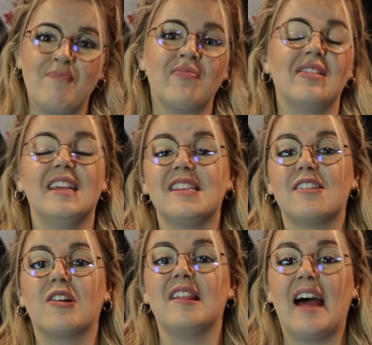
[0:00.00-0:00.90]
This is
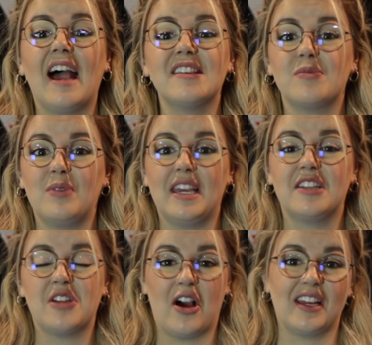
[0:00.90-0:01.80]
our last week
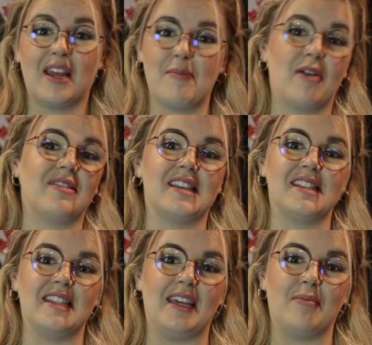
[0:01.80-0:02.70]
talking about this
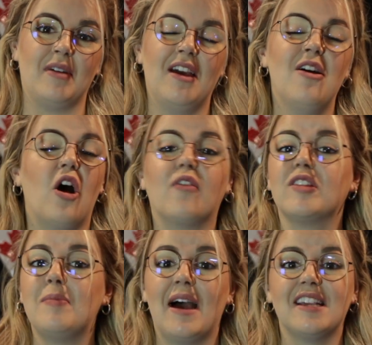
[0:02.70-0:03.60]
theme. Over
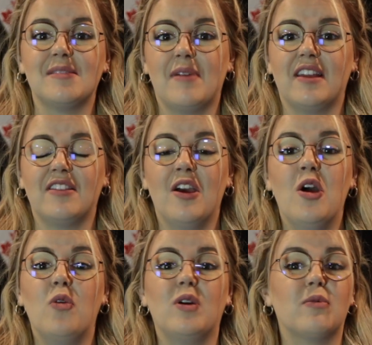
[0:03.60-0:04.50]
the past month,
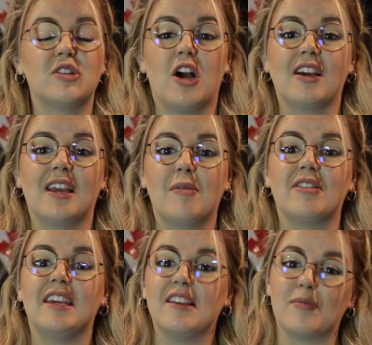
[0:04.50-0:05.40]
we were talking about
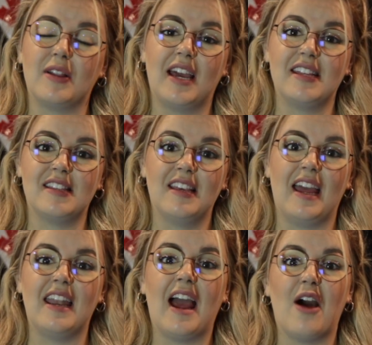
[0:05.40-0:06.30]
the Israelites
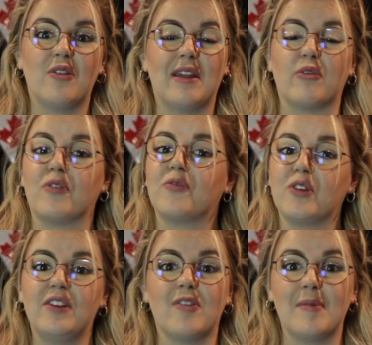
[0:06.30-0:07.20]
and how they were
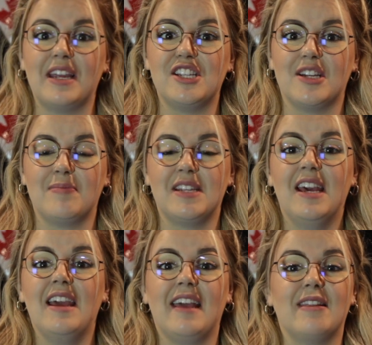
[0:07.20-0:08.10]
freed from Egypt
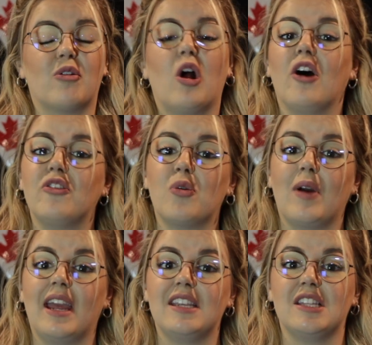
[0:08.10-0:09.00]
and they were on their
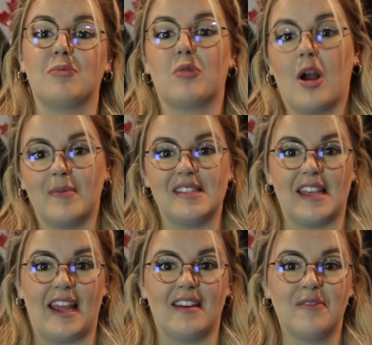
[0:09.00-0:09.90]
way to the Promised Land.